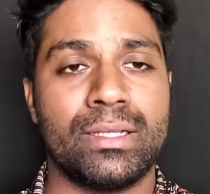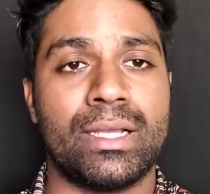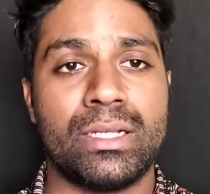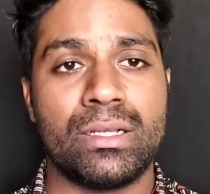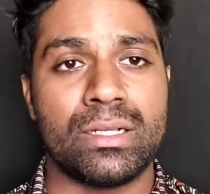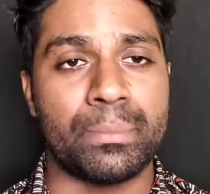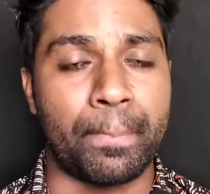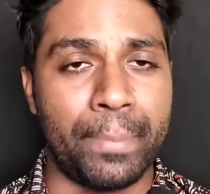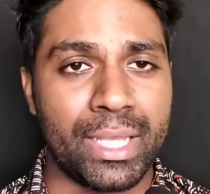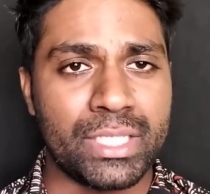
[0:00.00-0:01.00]
And
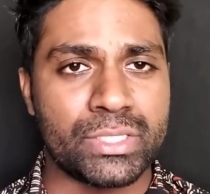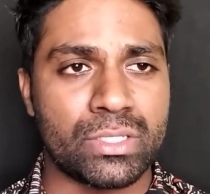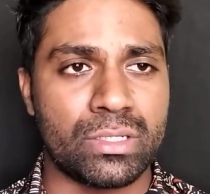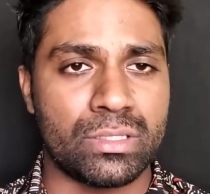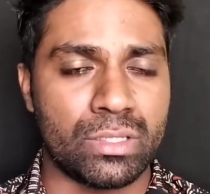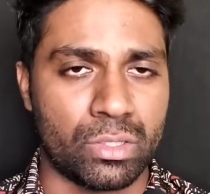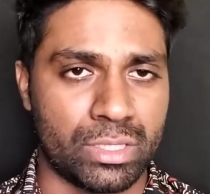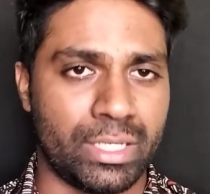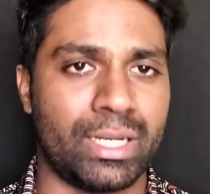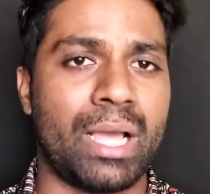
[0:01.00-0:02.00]
based
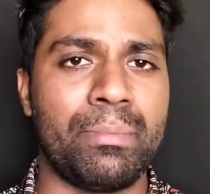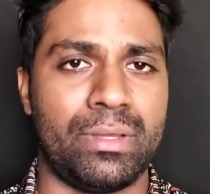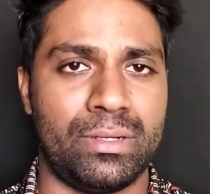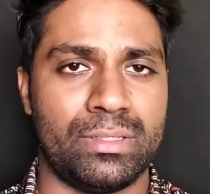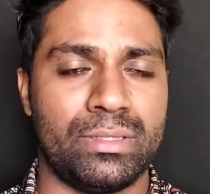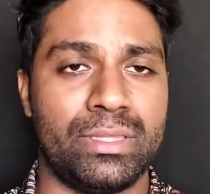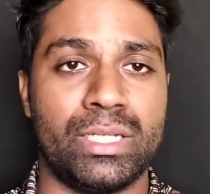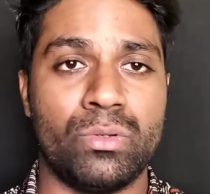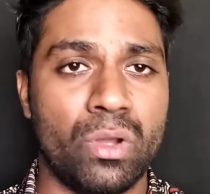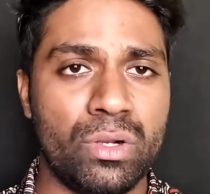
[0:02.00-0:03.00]
on the grammar
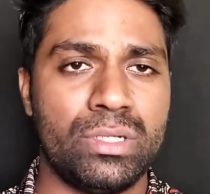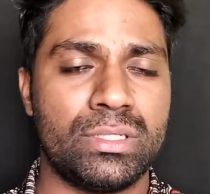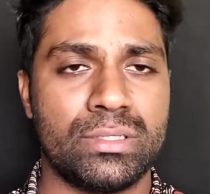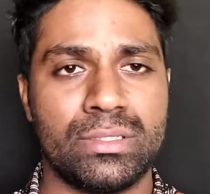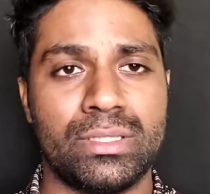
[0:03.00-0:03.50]
that you learned,